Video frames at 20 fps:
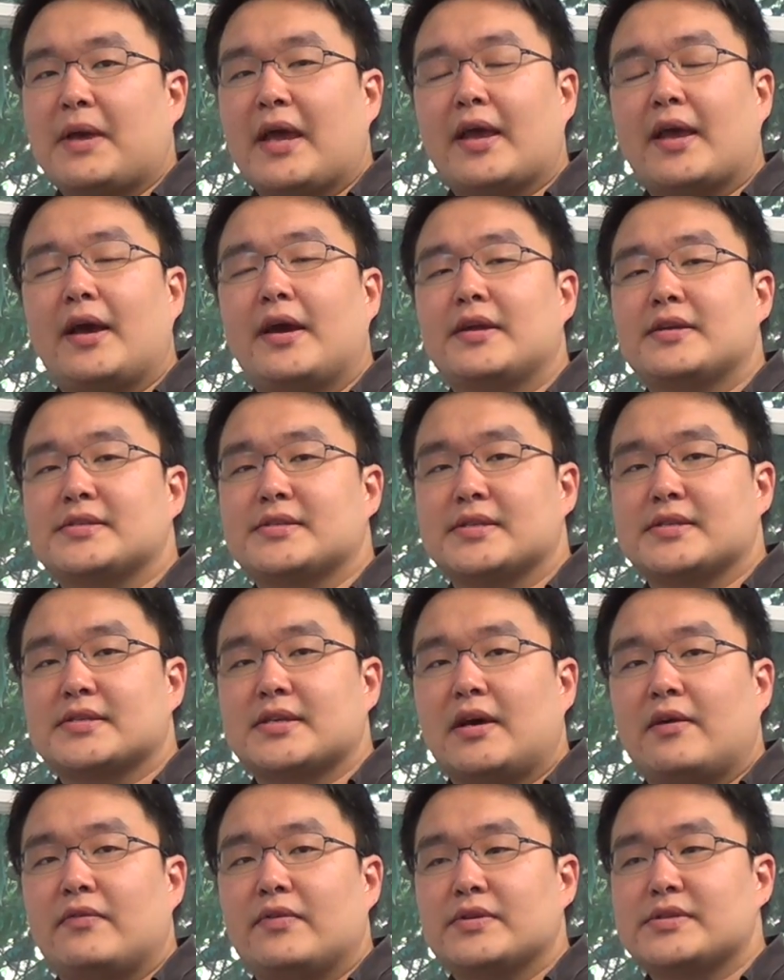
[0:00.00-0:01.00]
mankind has
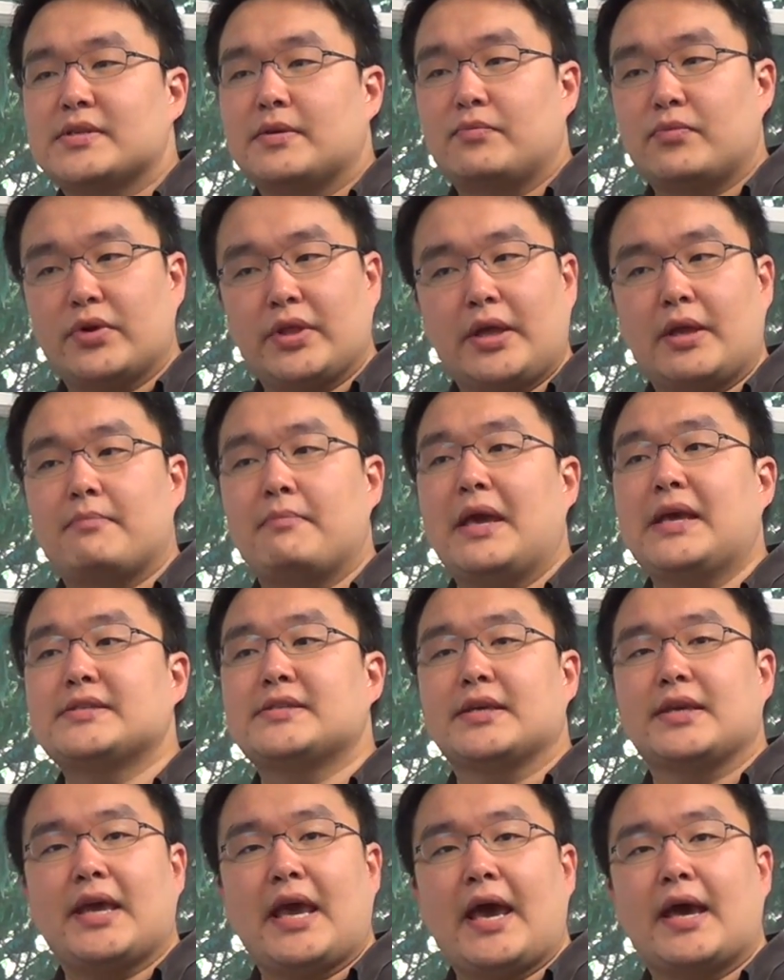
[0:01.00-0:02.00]
discovered some really
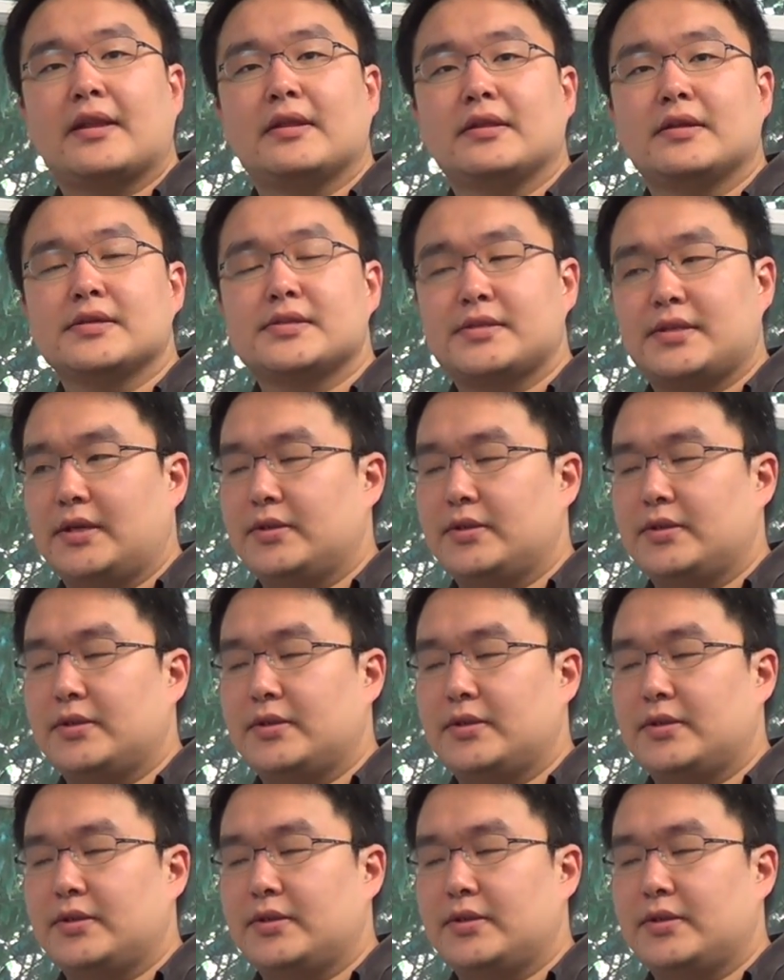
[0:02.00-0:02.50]
amazing catalysts